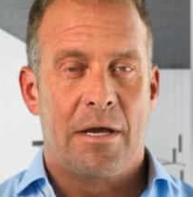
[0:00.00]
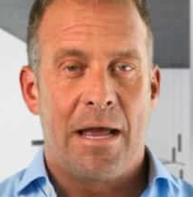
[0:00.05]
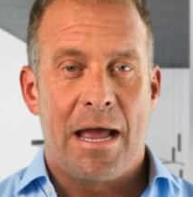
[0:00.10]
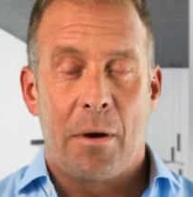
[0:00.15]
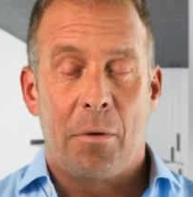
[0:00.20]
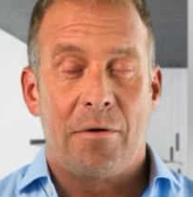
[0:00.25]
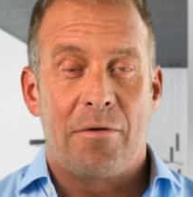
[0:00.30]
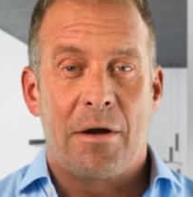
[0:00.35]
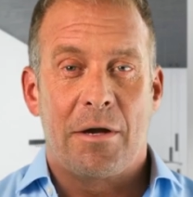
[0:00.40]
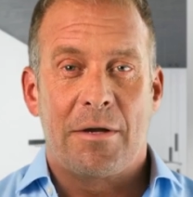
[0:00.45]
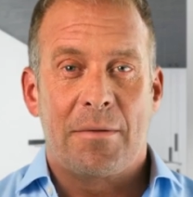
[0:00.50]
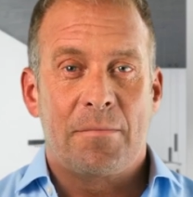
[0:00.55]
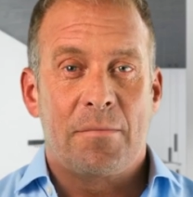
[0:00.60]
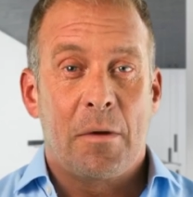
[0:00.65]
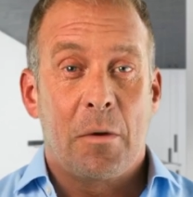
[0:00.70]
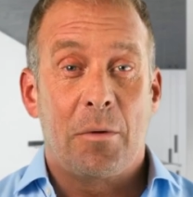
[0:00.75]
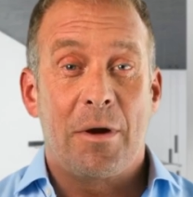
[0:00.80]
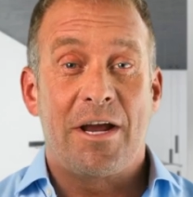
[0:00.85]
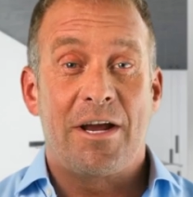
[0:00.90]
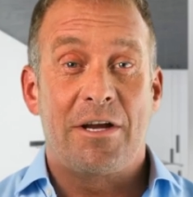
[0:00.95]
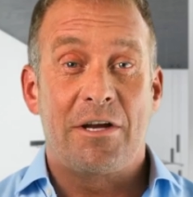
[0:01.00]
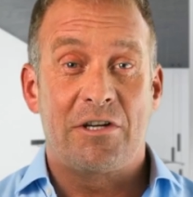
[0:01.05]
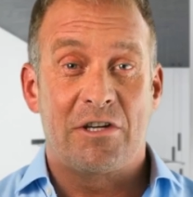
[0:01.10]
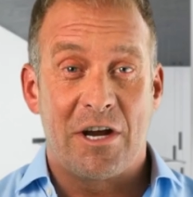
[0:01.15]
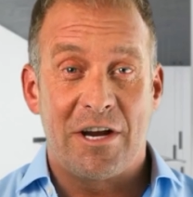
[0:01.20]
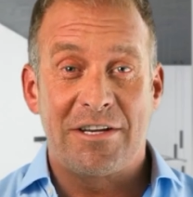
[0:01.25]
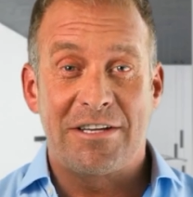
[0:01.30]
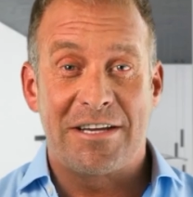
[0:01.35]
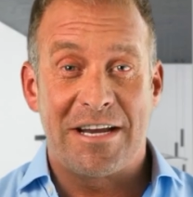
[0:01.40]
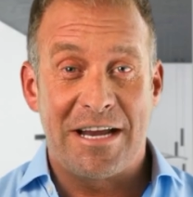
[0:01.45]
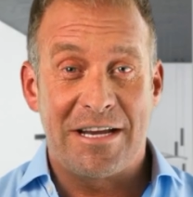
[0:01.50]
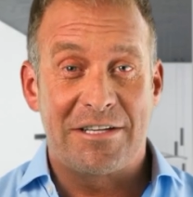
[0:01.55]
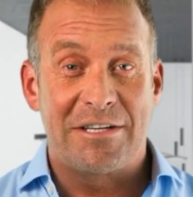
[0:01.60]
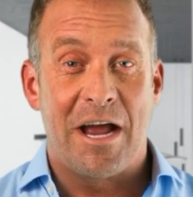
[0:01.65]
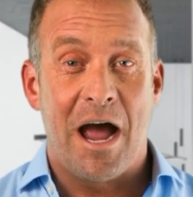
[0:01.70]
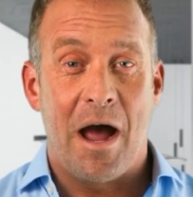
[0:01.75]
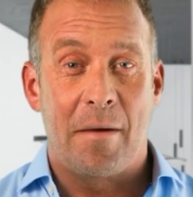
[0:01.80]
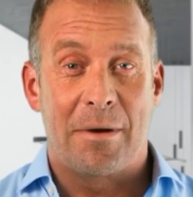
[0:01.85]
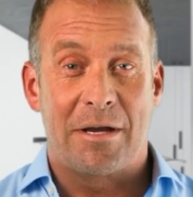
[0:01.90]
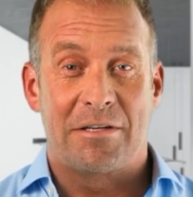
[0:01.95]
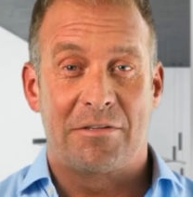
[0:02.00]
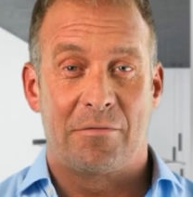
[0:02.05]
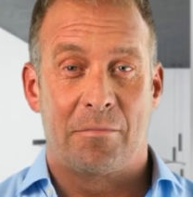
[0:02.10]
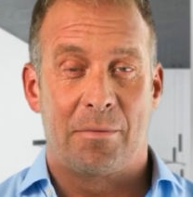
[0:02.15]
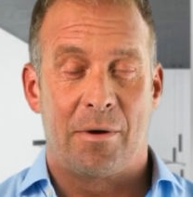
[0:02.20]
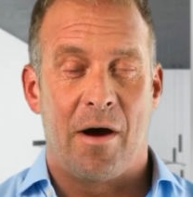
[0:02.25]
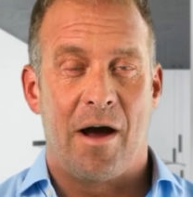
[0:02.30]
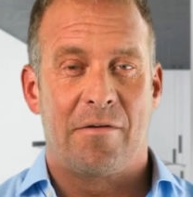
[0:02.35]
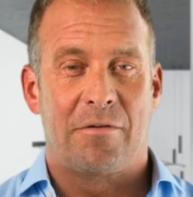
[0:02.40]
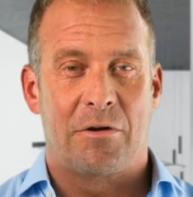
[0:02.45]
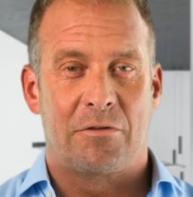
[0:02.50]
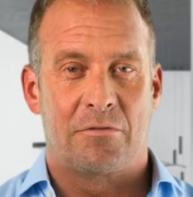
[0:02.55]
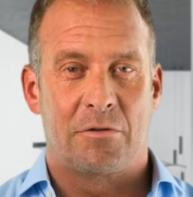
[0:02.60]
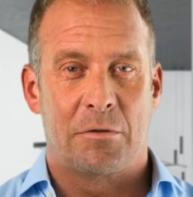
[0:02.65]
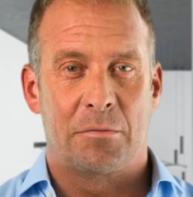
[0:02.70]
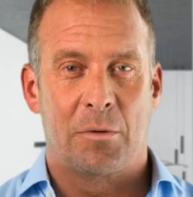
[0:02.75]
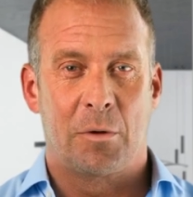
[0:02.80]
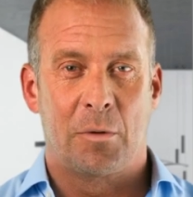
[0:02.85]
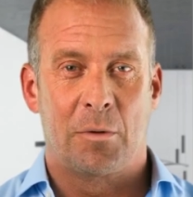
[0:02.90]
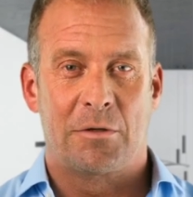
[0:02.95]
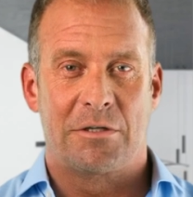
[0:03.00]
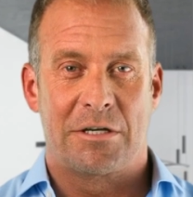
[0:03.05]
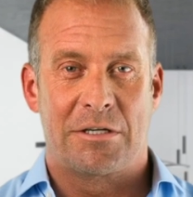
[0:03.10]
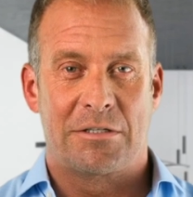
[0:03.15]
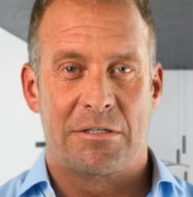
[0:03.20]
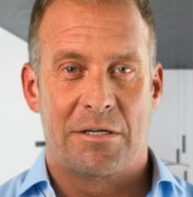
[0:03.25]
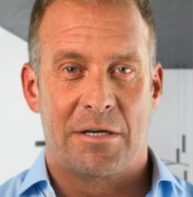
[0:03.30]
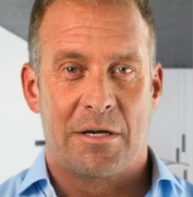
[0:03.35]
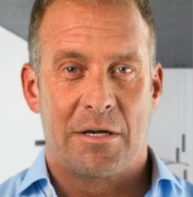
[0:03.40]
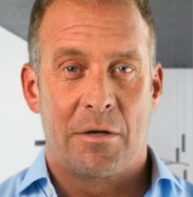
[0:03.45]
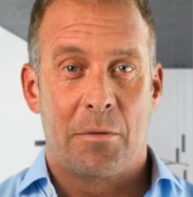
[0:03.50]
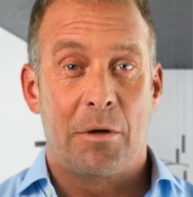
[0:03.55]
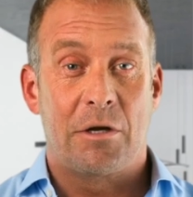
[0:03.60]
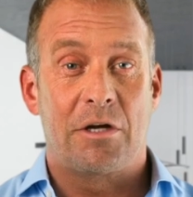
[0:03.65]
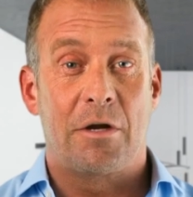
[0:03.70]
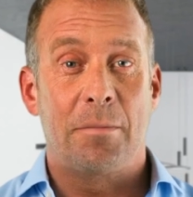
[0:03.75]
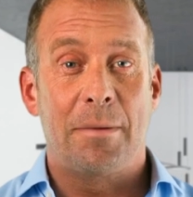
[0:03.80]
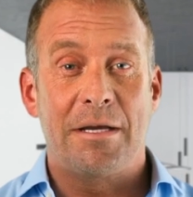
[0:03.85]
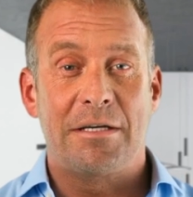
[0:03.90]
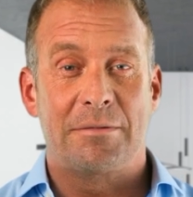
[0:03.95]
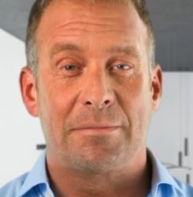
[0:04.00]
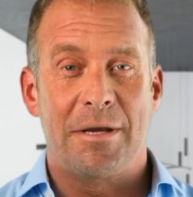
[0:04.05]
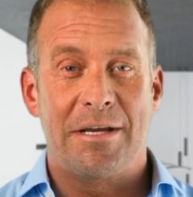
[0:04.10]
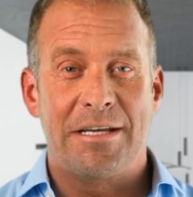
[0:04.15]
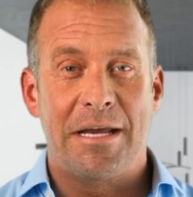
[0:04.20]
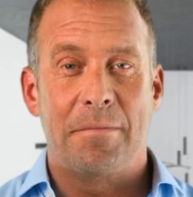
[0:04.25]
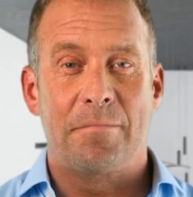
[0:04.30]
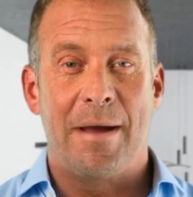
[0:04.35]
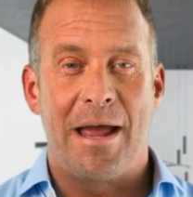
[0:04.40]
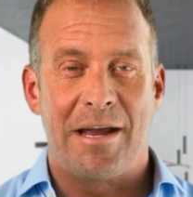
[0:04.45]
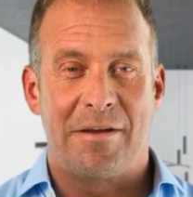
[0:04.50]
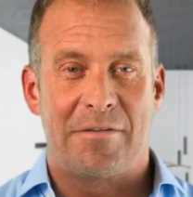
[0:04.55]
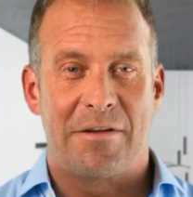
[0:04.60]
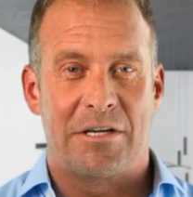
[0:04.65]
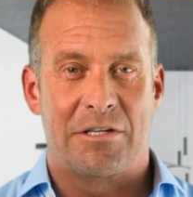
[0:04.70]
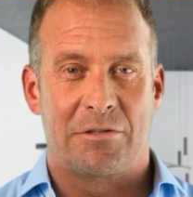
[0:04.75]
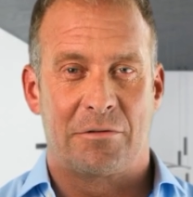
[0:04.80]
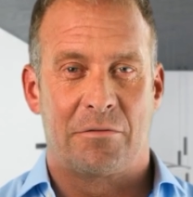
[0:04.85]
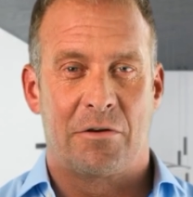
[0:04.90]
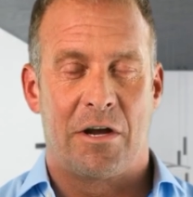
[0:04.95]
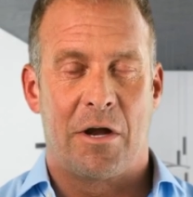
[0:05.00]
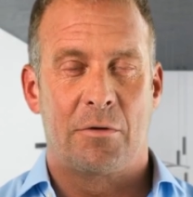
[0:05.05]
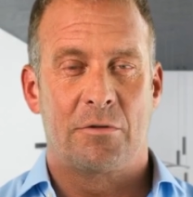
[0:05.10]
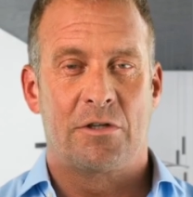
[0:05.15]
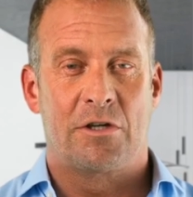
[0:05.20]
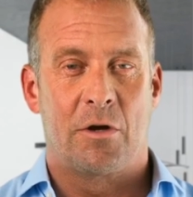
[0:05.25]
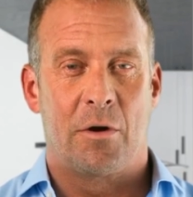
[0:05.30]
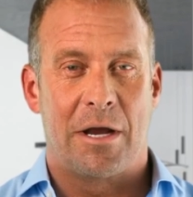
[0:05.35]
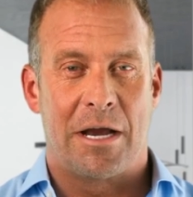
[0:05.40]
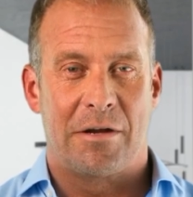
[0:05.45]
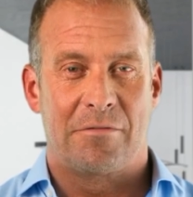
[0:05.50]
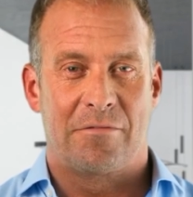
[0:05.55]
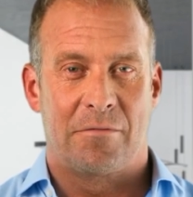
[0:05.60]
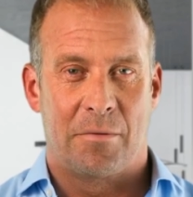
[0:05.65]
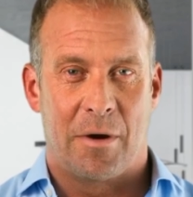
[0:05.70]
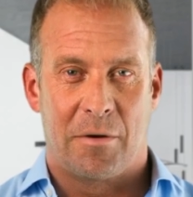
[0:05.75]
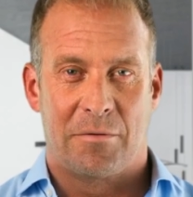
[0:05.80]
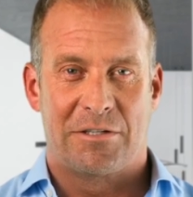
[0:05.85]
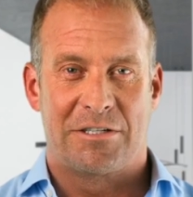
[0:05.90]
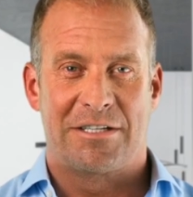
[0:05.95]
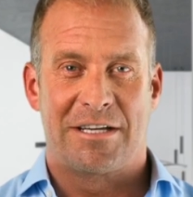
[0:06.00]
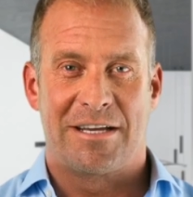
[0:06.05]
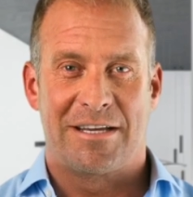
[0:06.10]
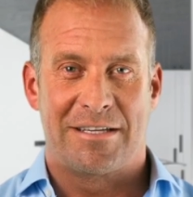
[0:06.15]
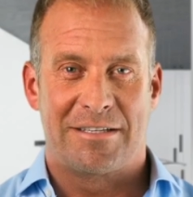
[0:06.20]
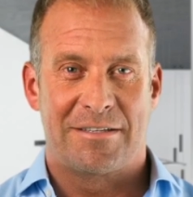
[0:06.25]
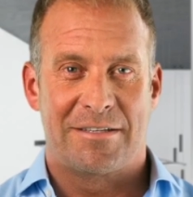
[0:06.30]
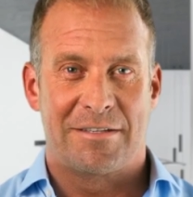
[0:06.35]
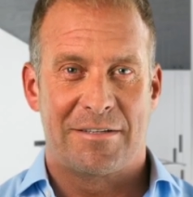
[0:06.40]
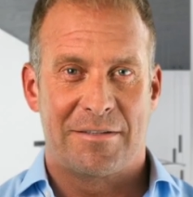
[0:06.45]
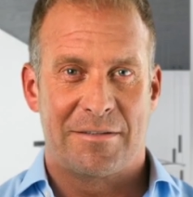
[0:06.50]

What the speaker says: However, we can adjust these timings for private group courses, which can be especially beneficial for those joining from overseas.